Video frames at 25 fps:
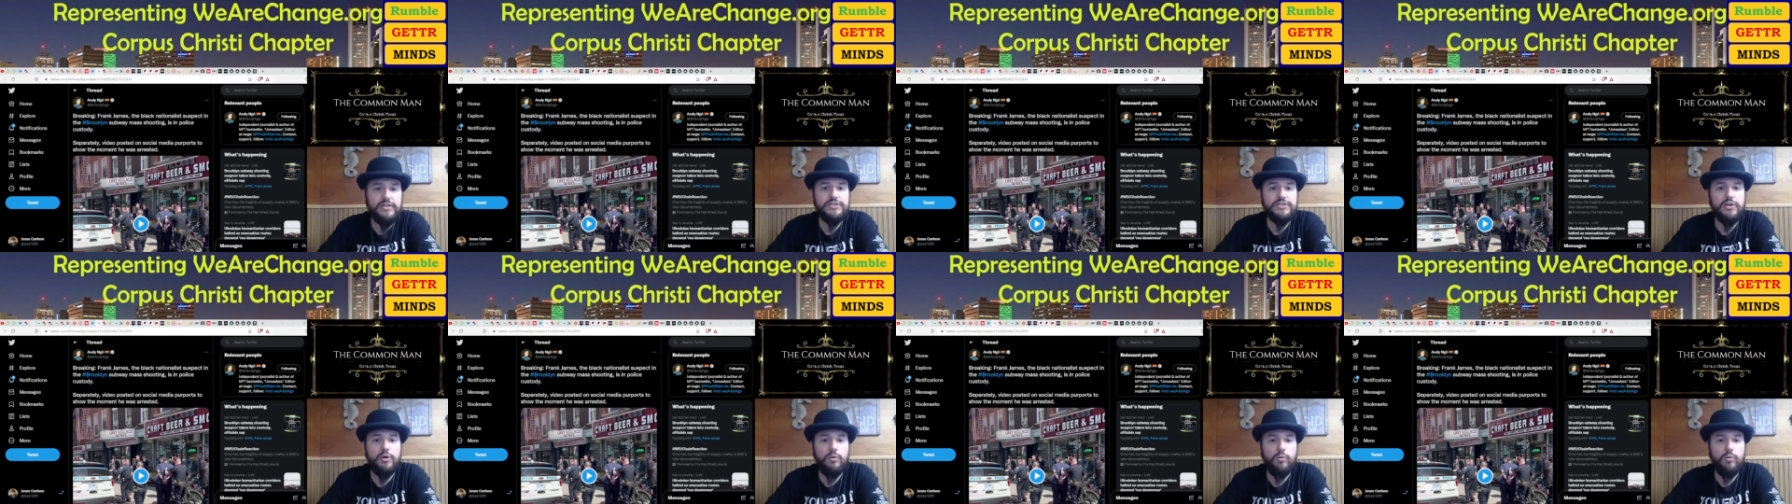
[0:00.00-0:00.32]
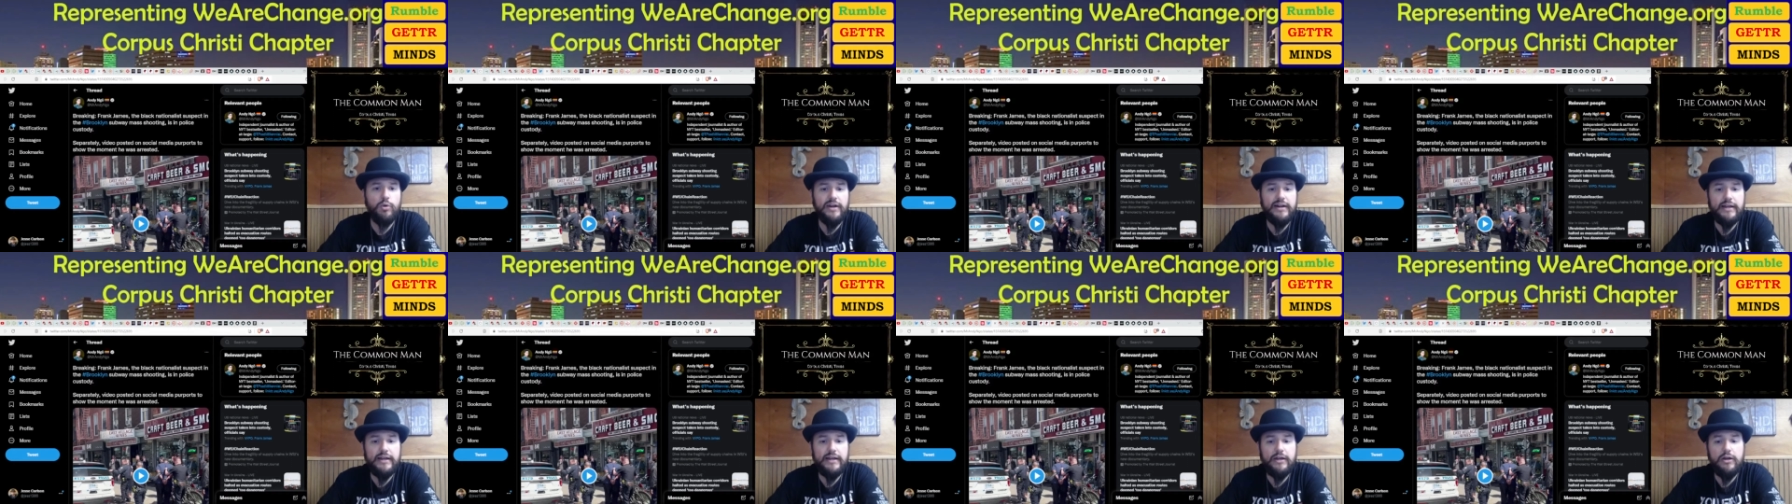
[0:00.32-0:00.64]
So
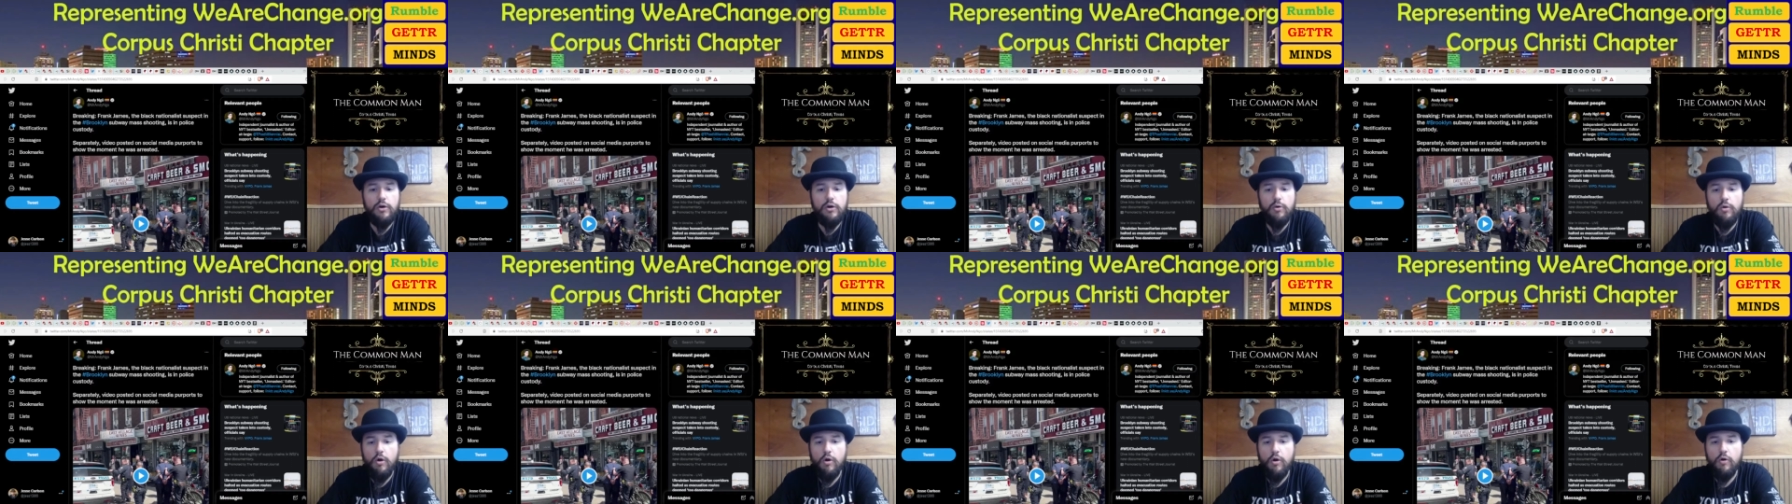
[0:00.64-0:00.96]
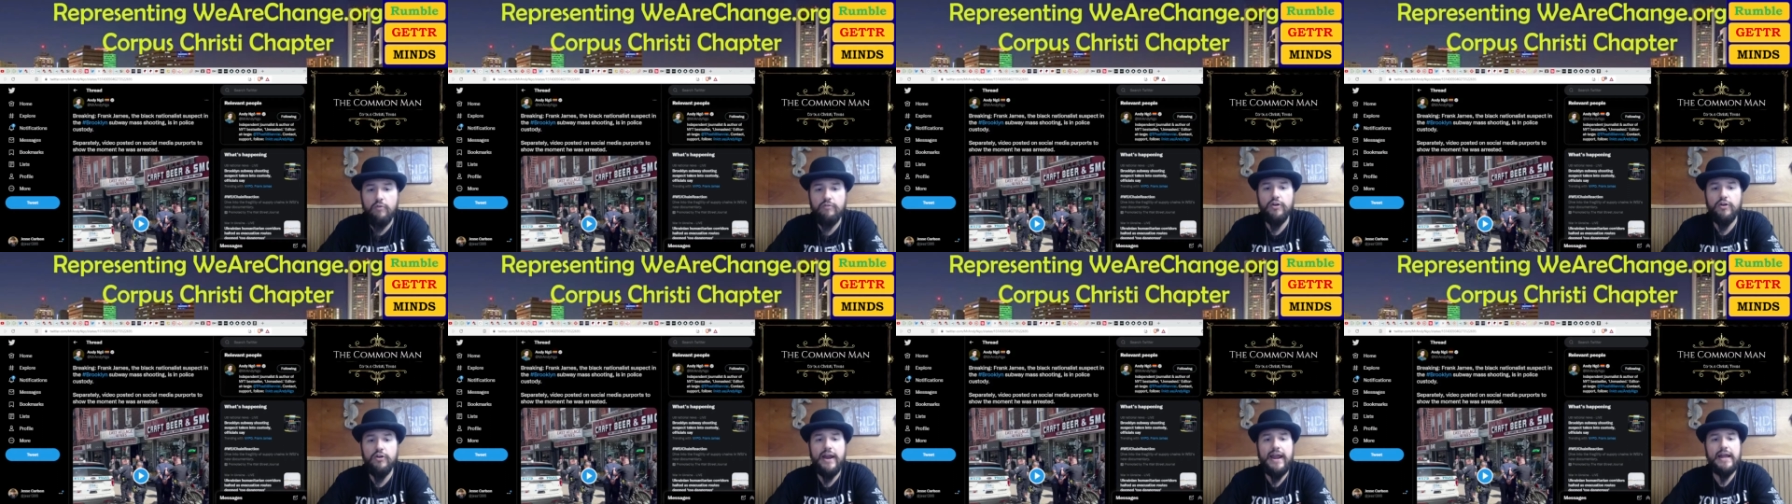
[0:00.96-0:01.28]
we're going to go
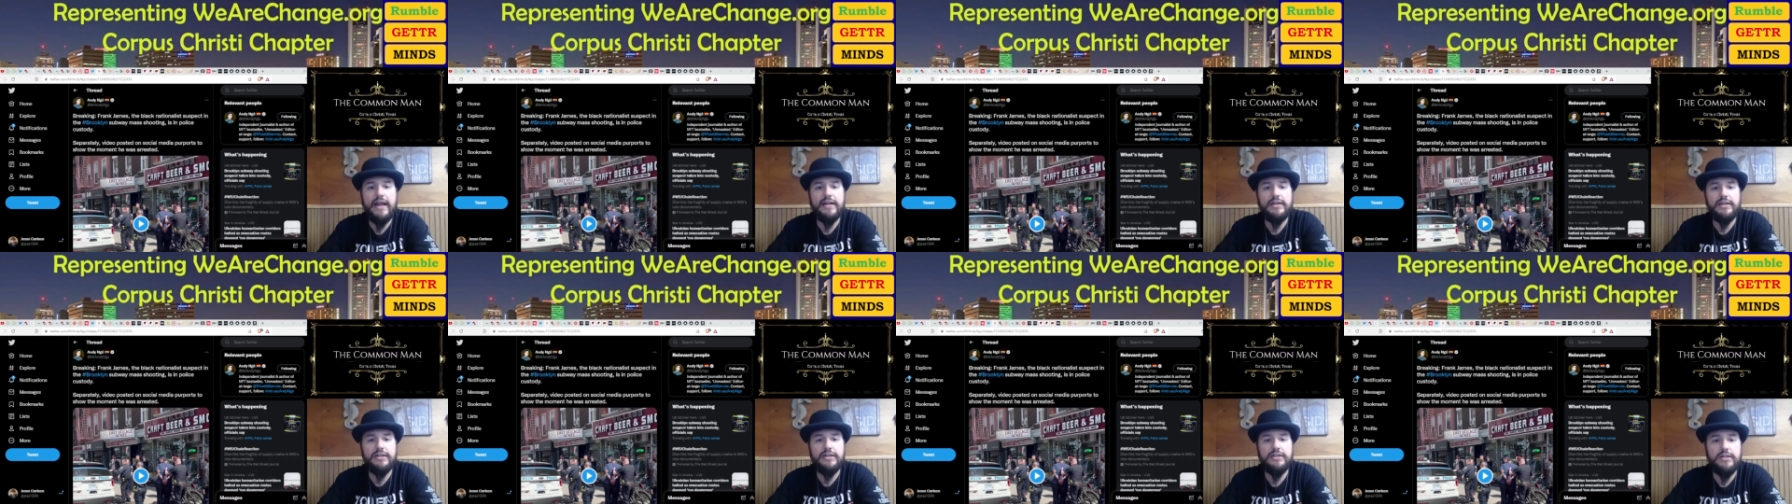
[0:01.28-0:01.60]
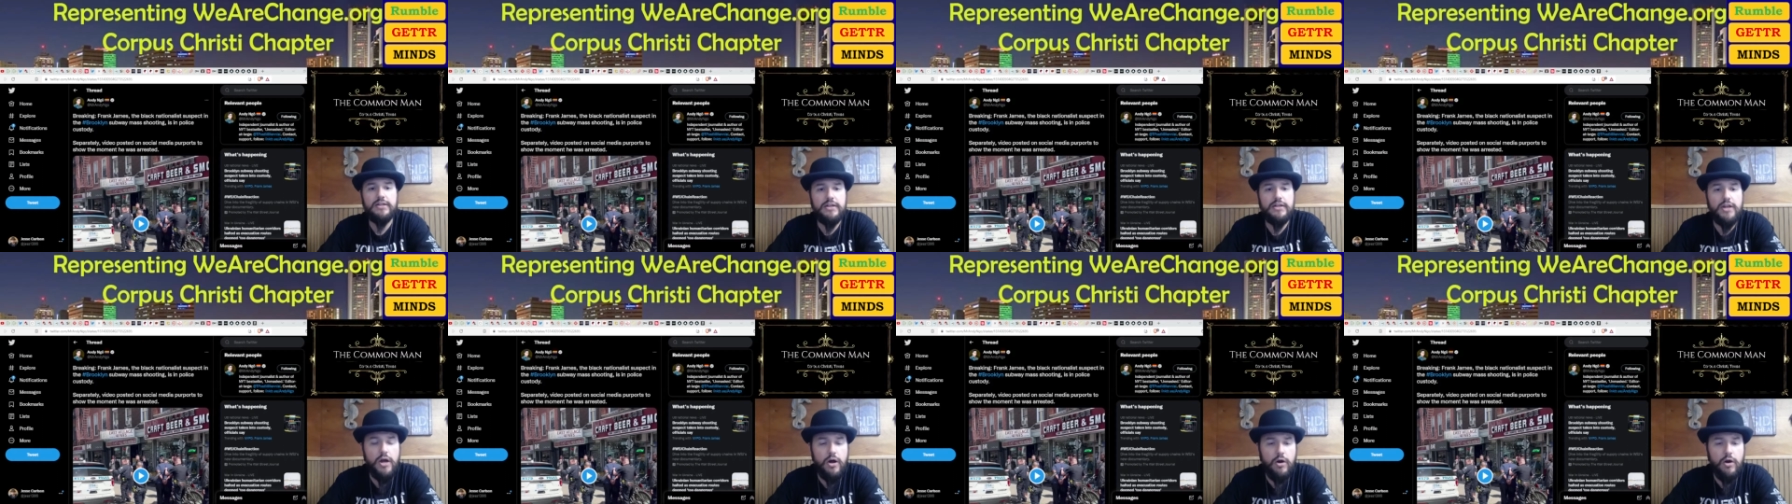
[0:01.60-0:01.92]
over Andy
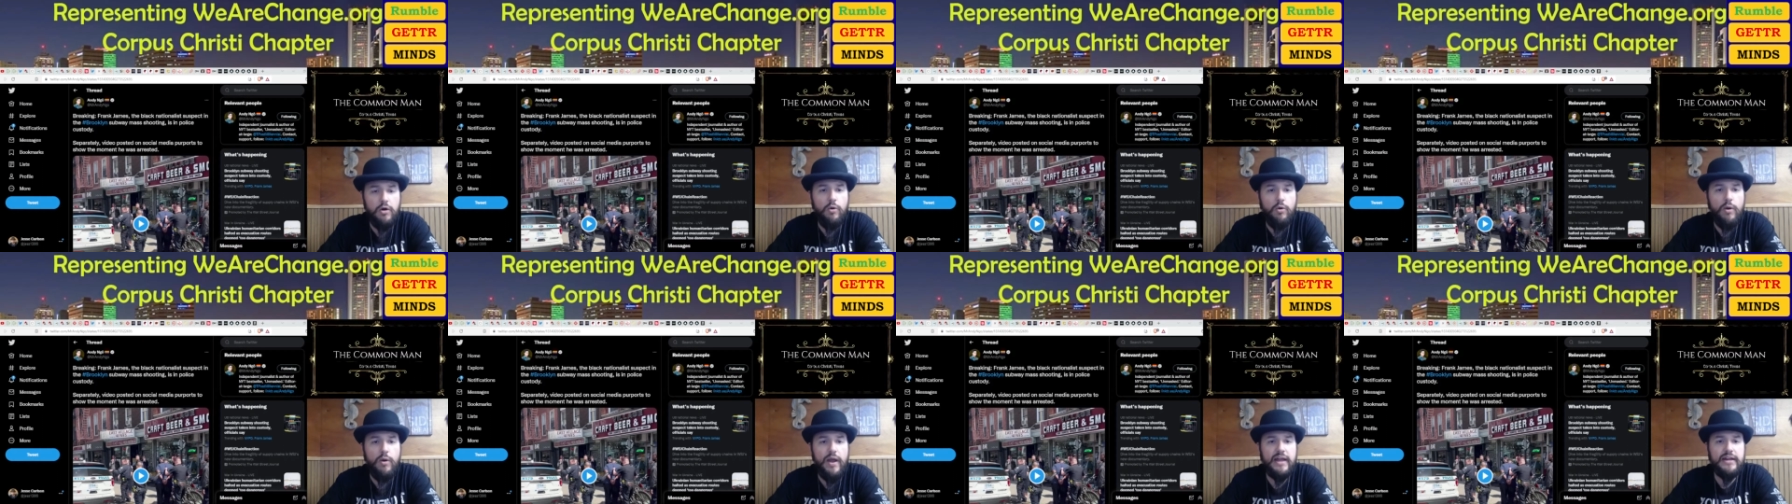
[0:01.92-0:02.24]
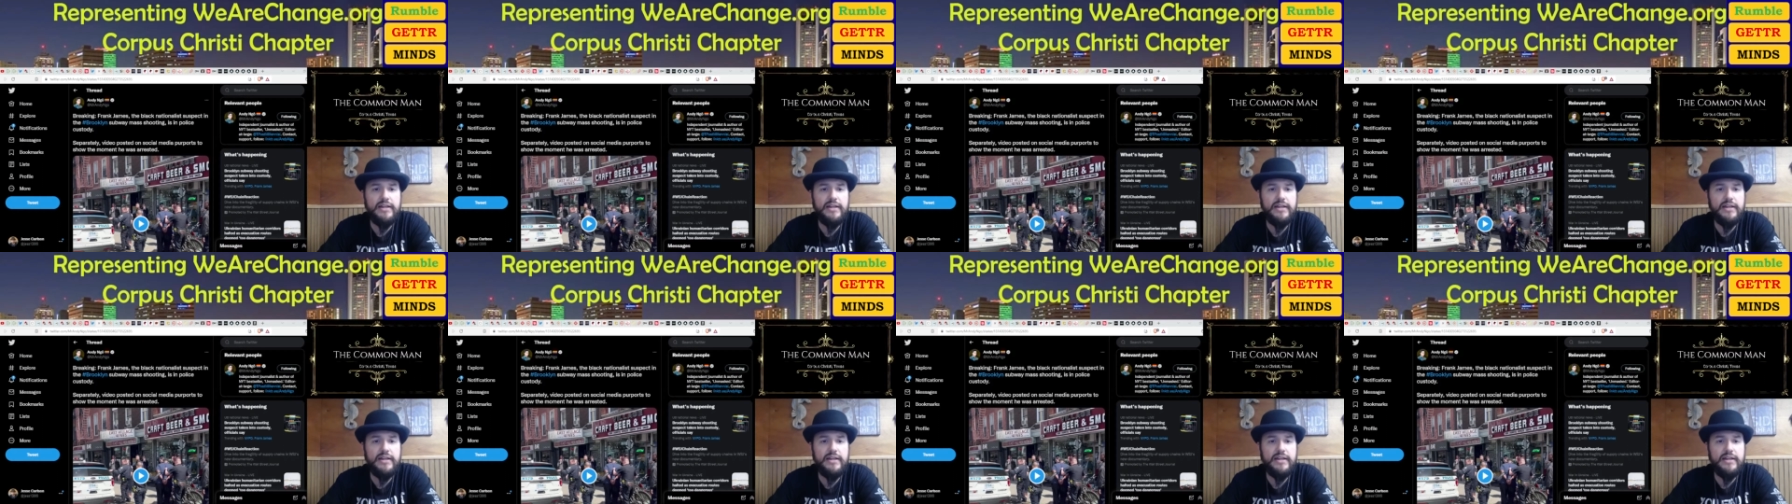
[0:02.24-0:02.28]
Ngo